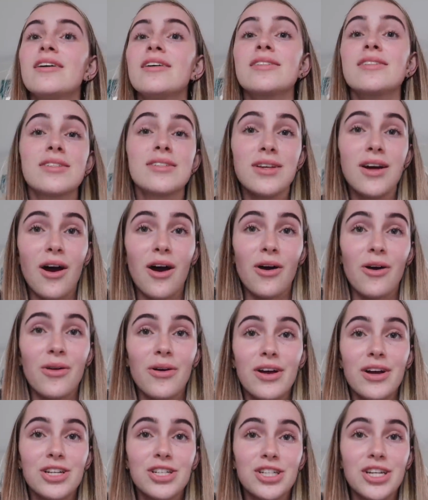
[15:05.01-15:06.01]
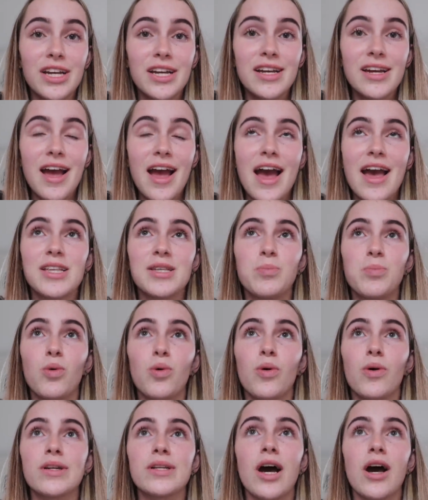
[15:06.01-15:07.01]
So she has
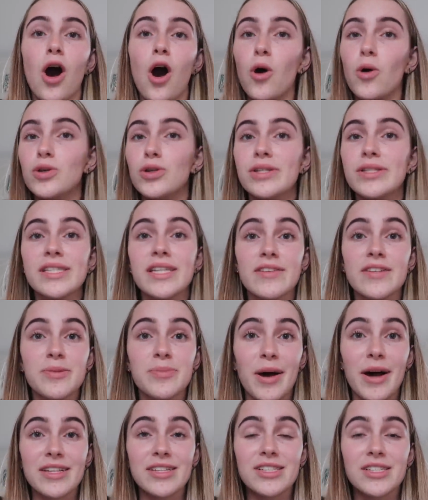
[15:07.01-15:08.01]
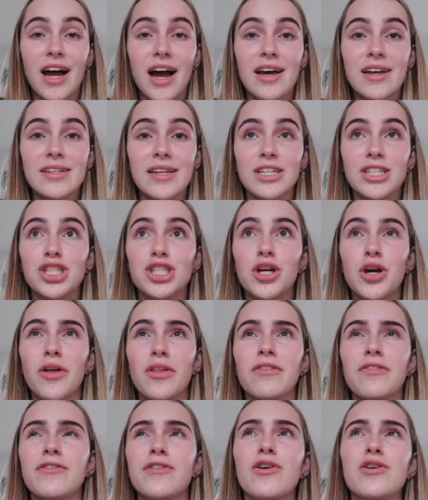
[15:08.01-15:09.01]
bought a whole new set of spice jars, and she got
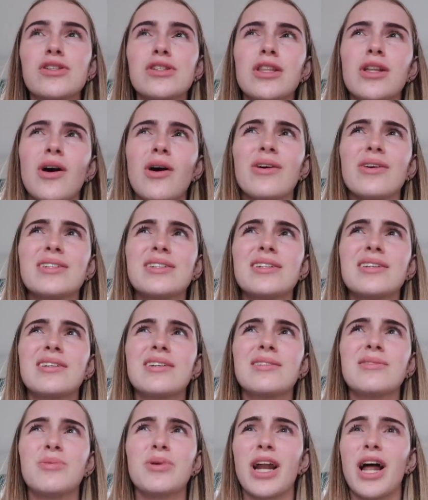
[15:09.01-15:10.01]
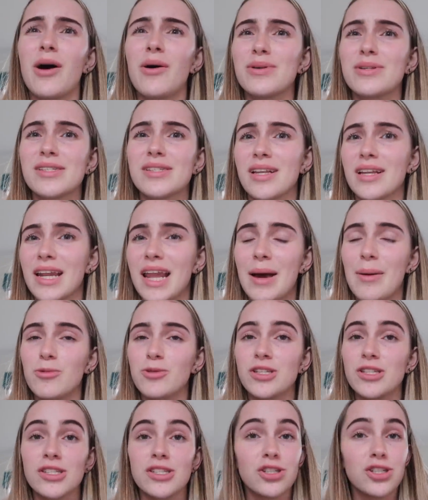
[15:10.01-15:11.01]
the first lot when I was still in
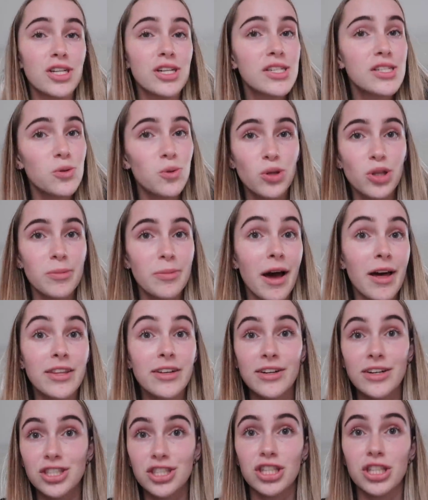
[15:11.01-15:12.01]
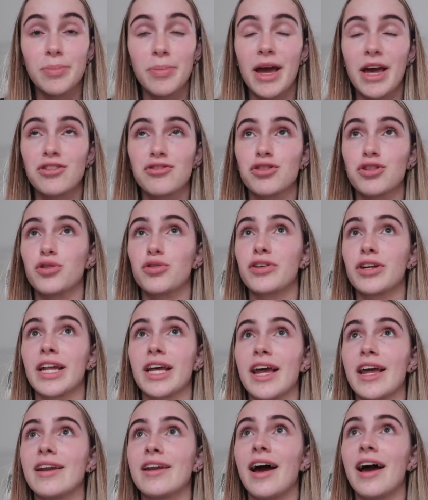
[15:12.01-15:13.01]
Hamilton, so she stored them out there actually in the pantry
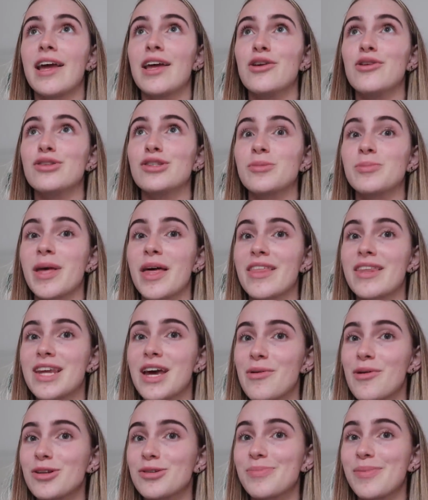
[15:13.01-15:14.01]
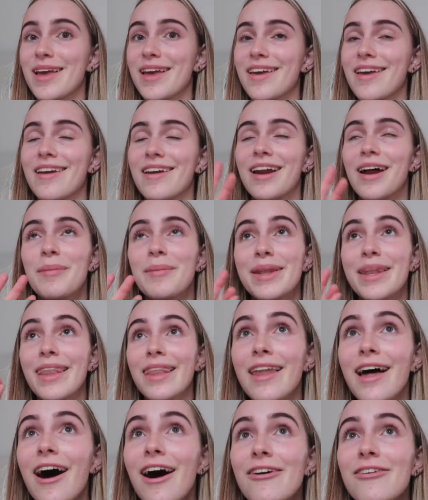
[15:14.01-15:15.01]
already, and I used them the other day when I was baking, and I'm
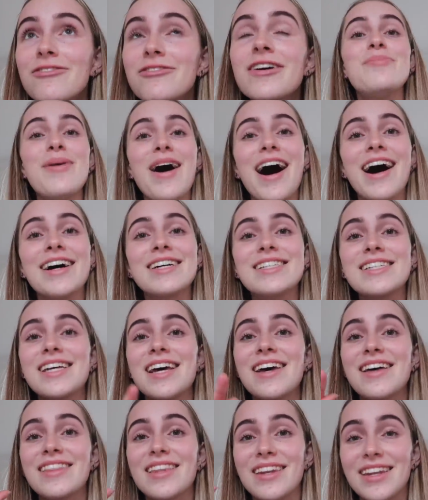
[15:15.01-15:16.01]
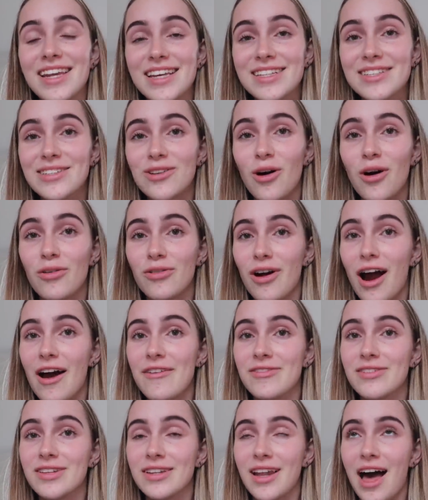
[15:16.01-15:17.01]
in love. But the next lot
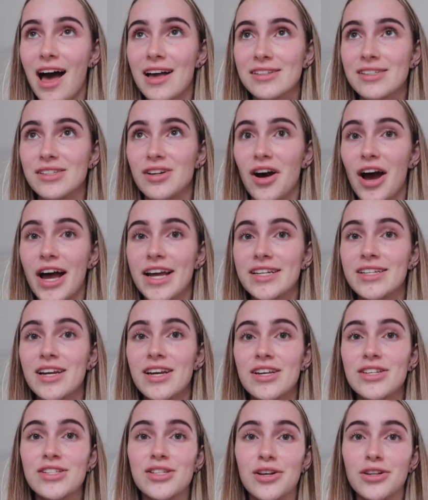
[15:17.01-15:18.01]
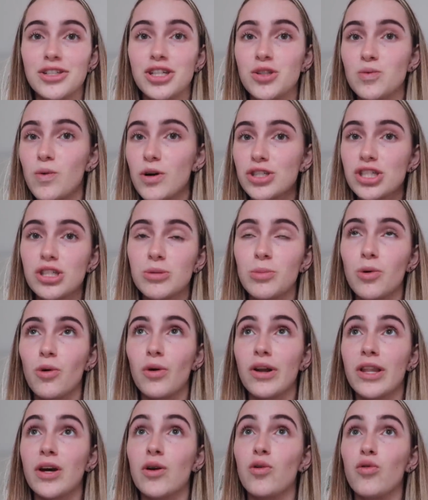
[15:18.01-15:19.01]
arrived last night, so she's washed them
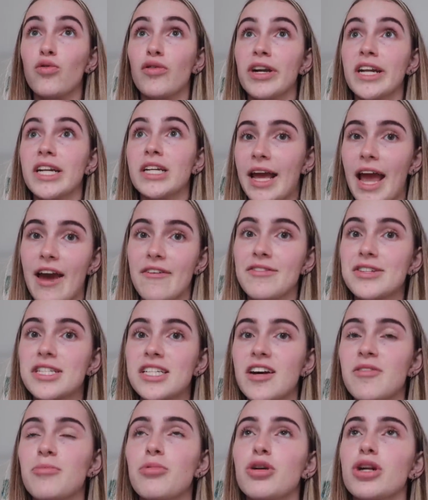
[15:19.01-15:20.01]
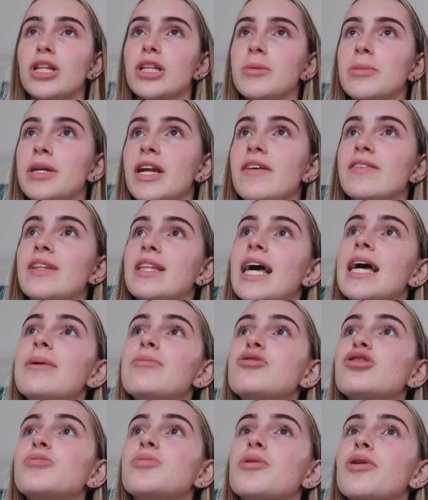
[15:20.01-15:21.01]
all and they're all ready to have the stuff put in them and have the
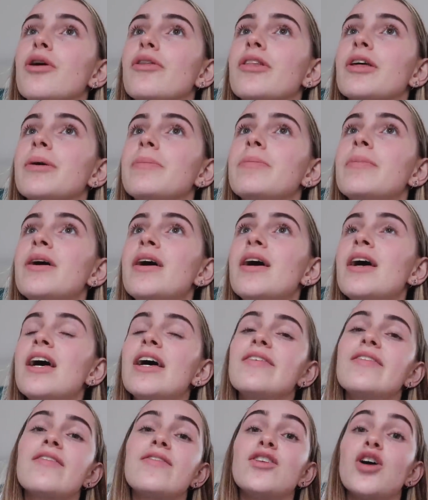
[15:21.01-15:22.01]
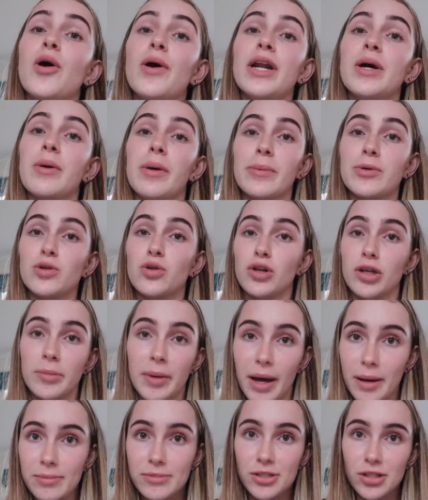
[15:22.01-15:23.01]
labels put on them. If you have no idea what I'm talking
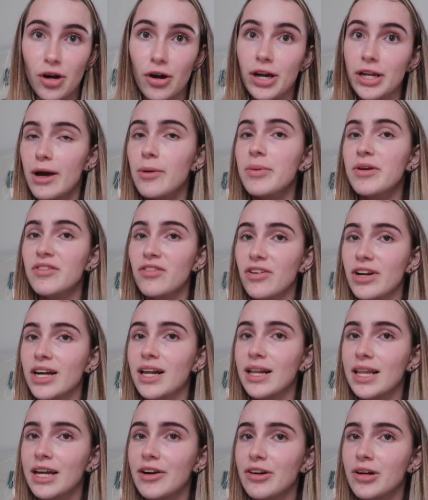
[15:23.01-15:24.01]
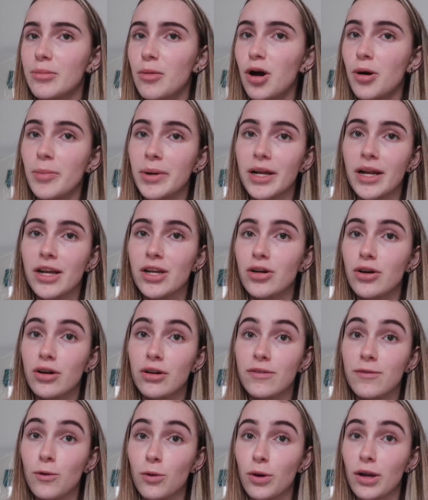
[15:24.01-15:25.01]
about, I'm sorry, it'll be very clear in a moment and you're
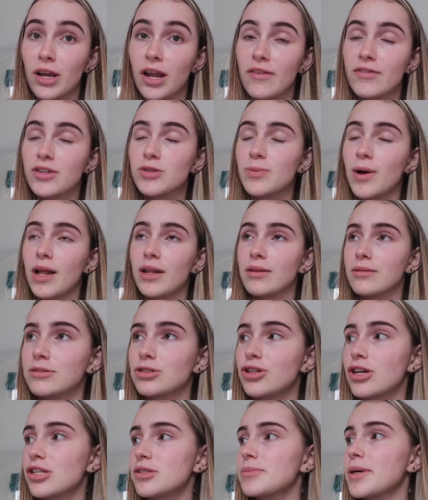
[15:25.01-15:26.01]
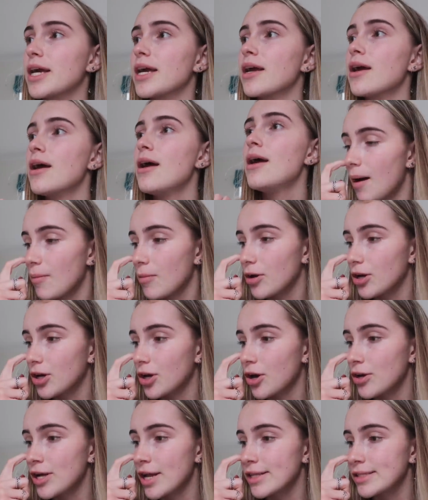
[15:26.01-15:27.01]
gonna fall in love as well, trust me. I'm gonna
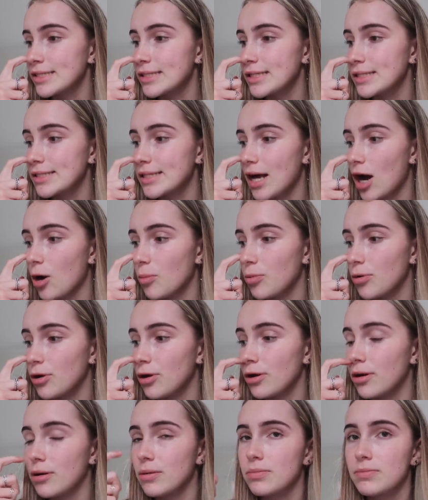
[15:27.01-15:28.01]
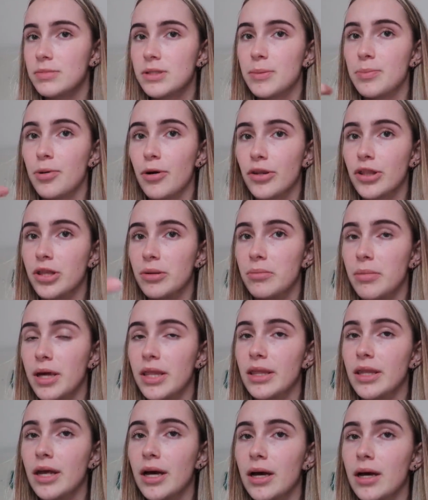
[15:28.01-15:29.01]
go downstairs and help her to put them
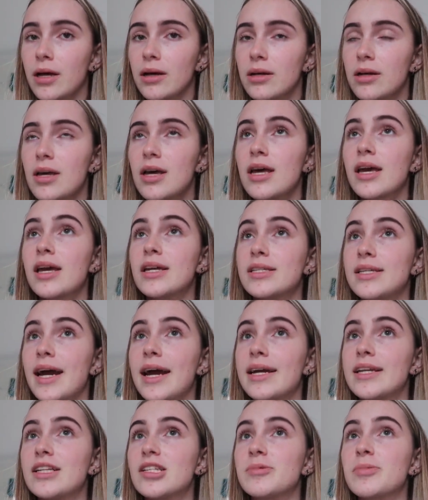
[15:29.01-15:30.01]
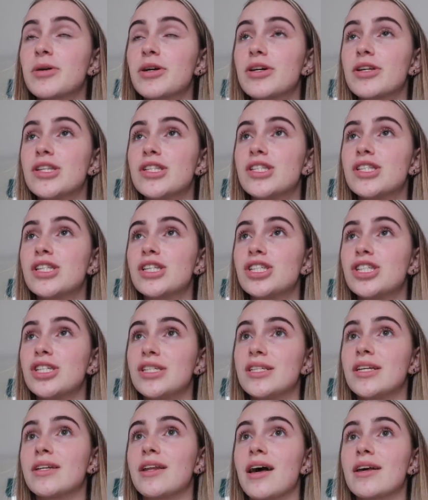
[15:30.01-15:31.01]
in the containers, because she
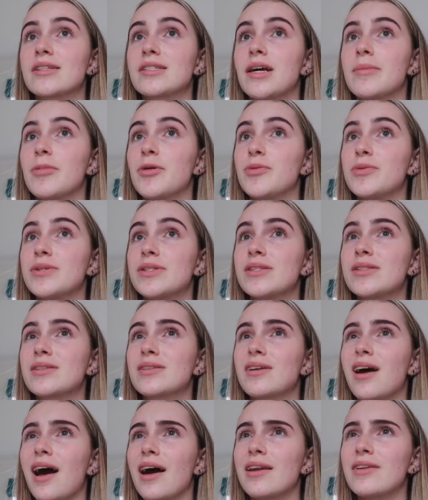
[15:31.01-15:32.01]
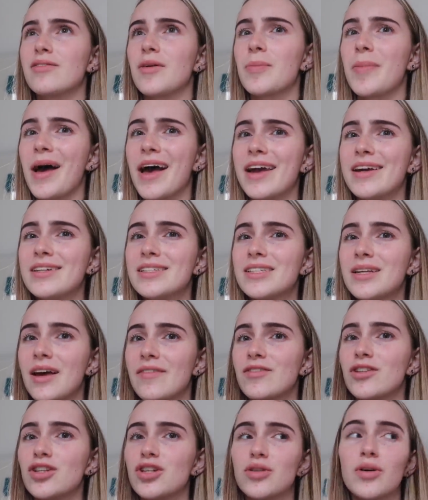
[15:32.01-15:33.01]
said last time it was kind of a pain to
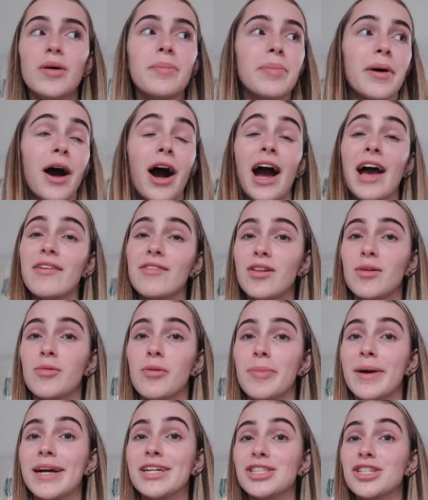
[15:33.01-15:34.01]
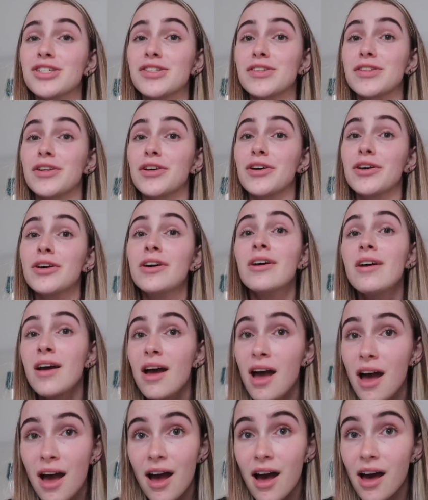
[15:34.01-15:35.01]
have to do it, but I have a lot more patience than her.
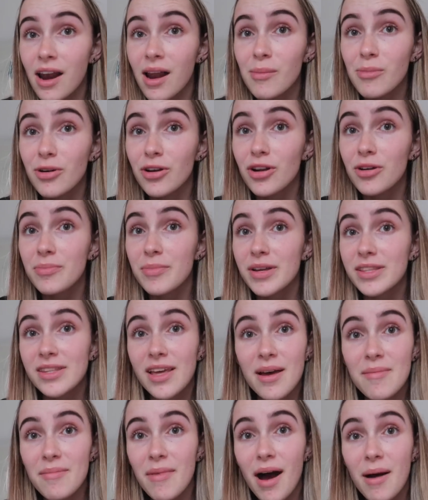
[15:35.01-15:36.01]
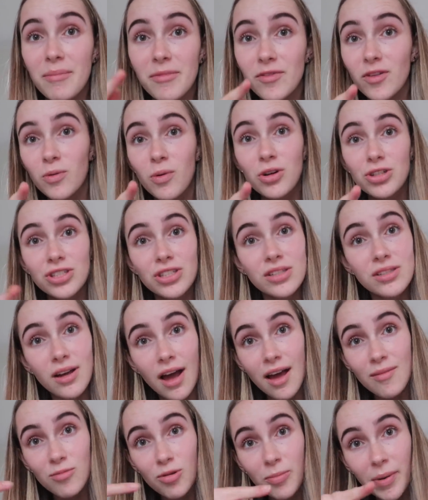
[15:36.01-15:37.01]
And I'm gonna admit that, Mum, if you're watching this,
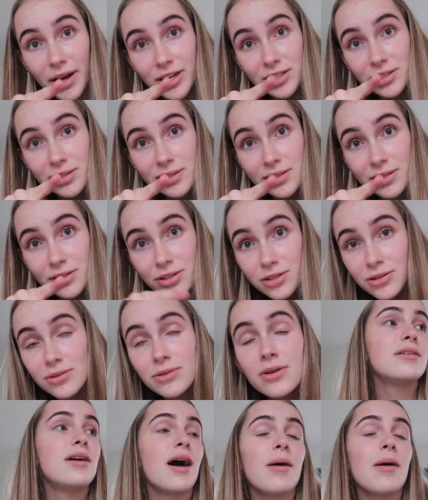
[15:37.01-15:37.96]
I have more patience than you.